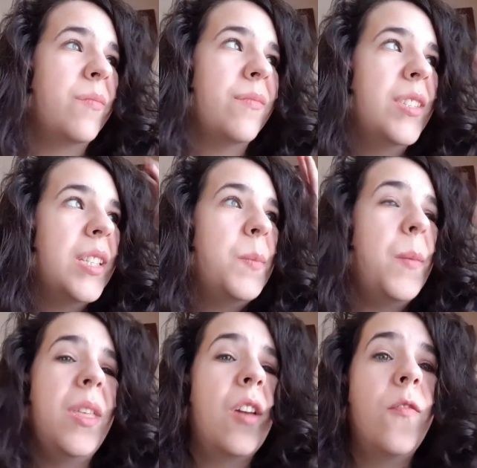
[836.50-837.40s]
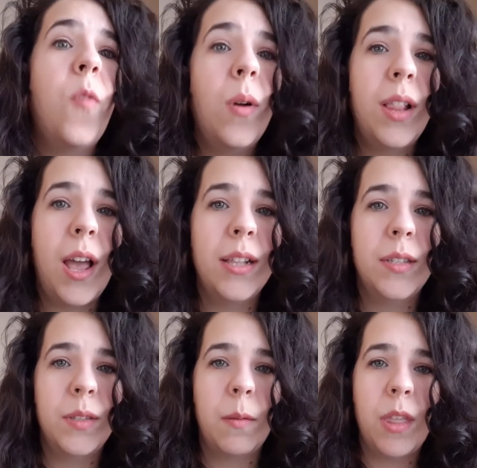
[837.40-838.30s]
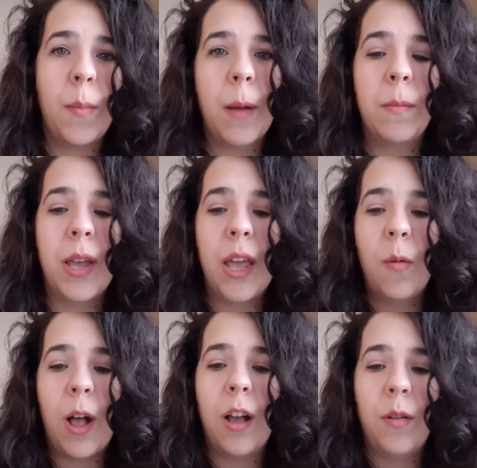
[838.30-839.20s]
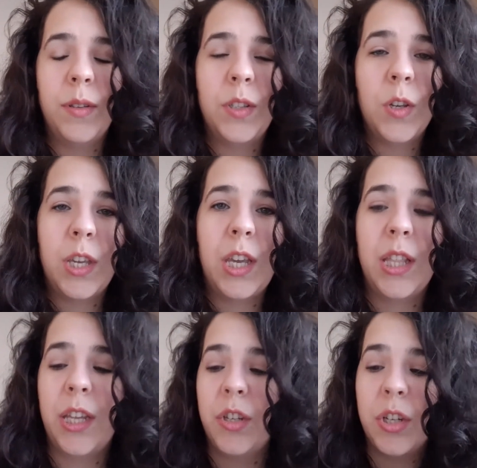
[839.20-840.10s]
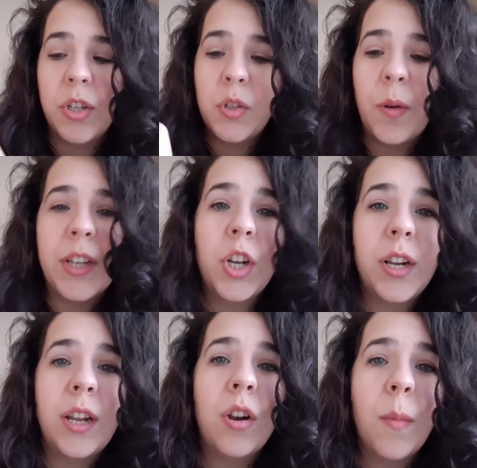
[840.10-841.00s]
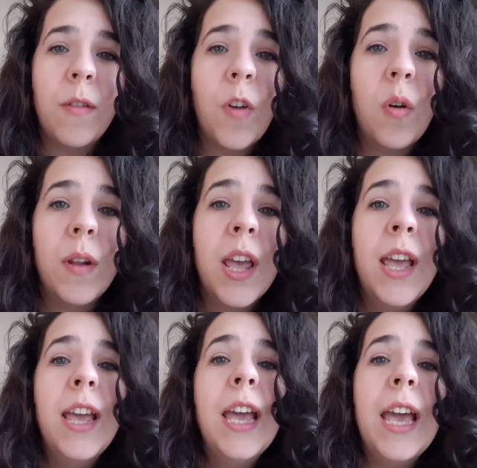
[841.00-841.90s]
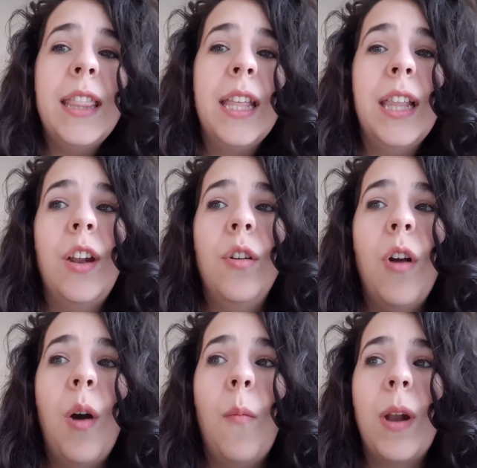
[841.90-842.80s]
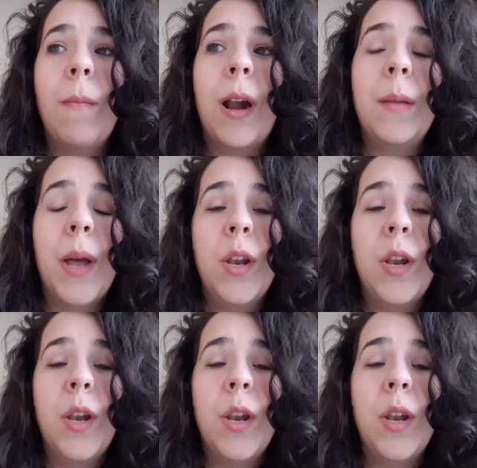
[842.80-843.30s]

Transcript: just maybe 4 lines of something that popped in my head while I was cooking in the kitchen, and so I jot it down on my phone. And then later on when I'm writing my